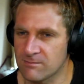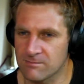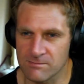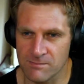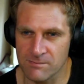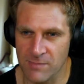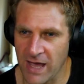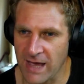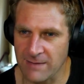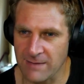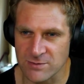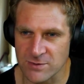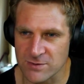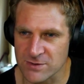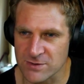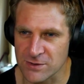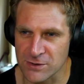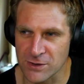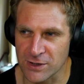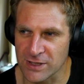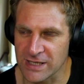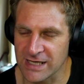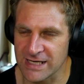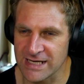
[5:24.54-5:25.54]
perhaps also
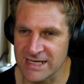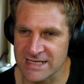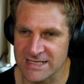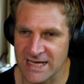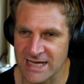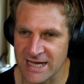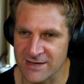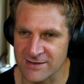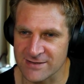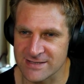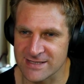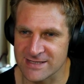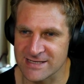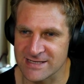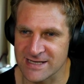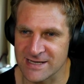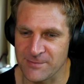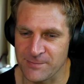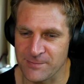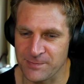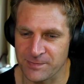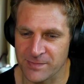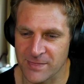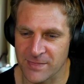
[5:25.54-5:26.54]
nonlinear scales is
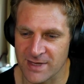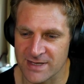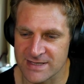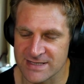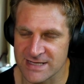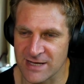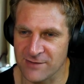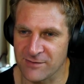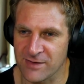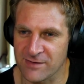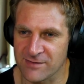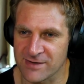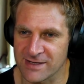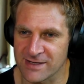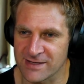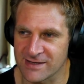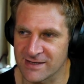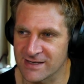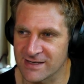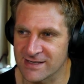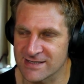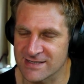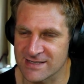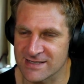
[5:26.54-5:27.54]
self-evident
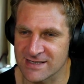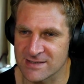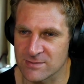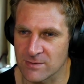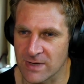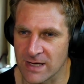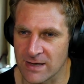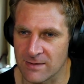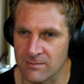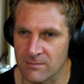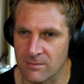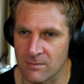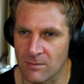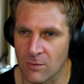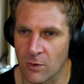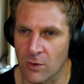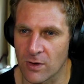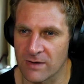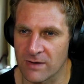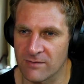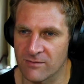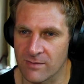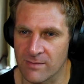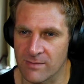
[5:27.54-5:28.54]
that it's where
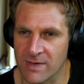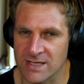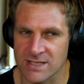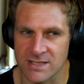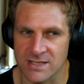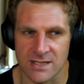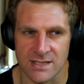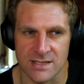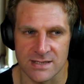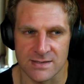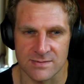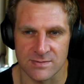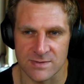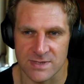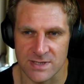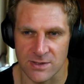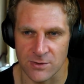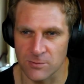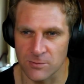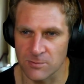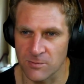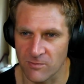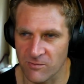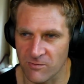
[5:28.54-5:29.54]
more information is.
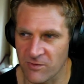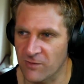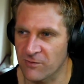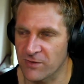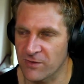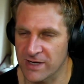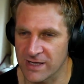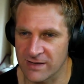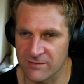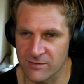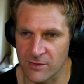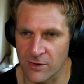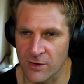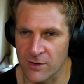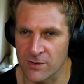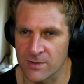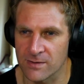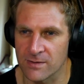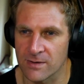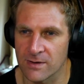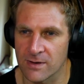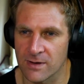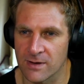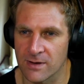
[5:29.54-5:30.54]
So feel free to give your own
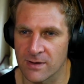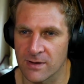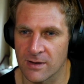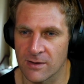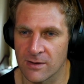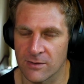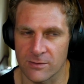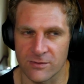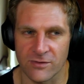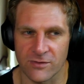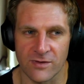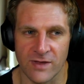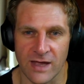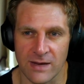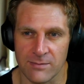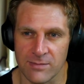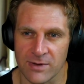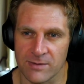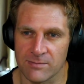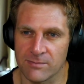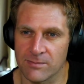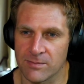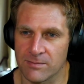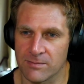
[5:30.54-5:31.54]
thoughts on that.
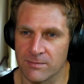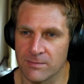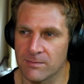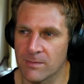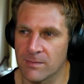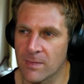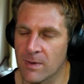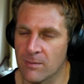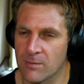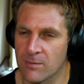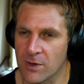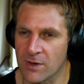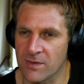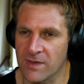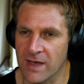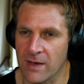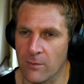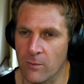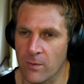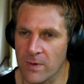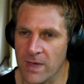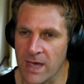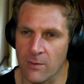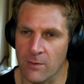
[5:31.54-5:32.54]
But beyond
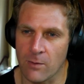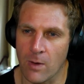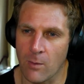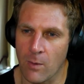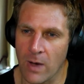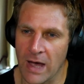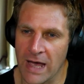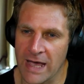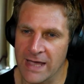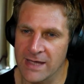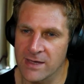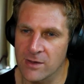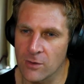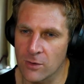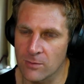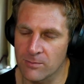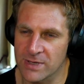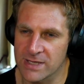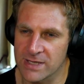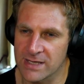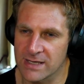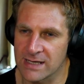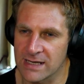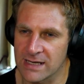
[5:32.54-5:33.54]
that, yeah, why your
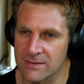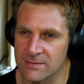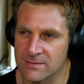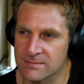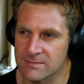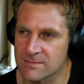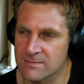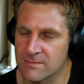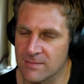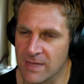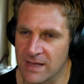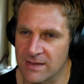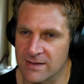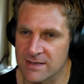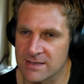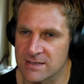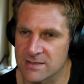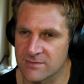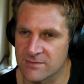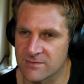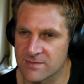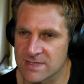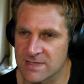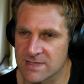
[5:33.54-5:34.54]
particular methods
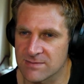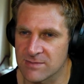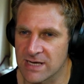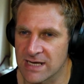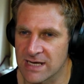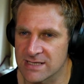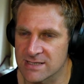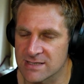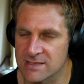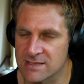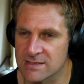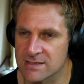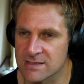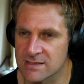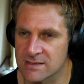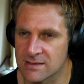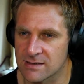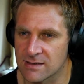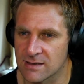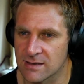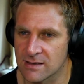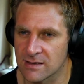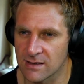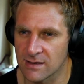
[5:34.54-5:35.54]
of simulations and
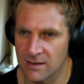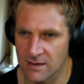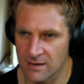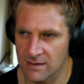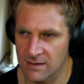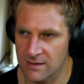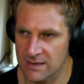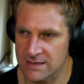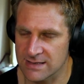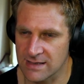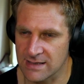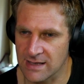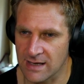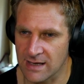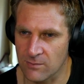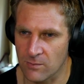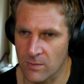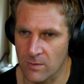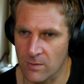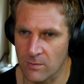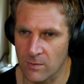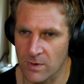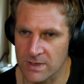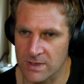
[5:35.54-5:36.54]
things like that?
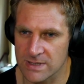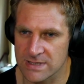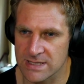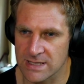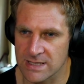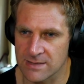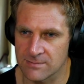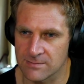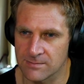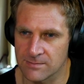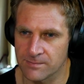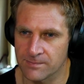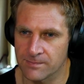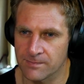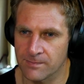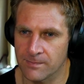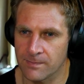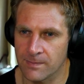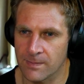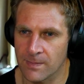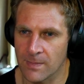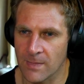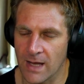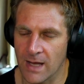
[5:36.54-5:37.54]
What's
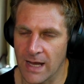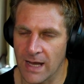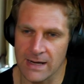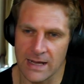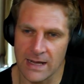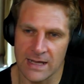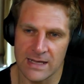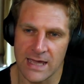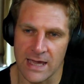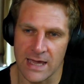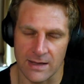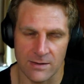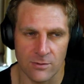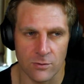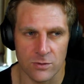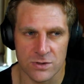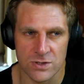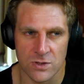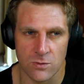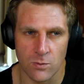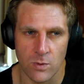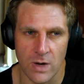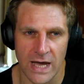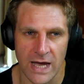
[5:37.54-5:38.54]
and
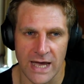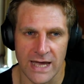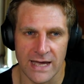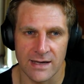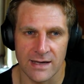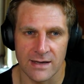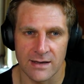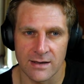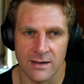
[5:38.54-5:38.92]
also why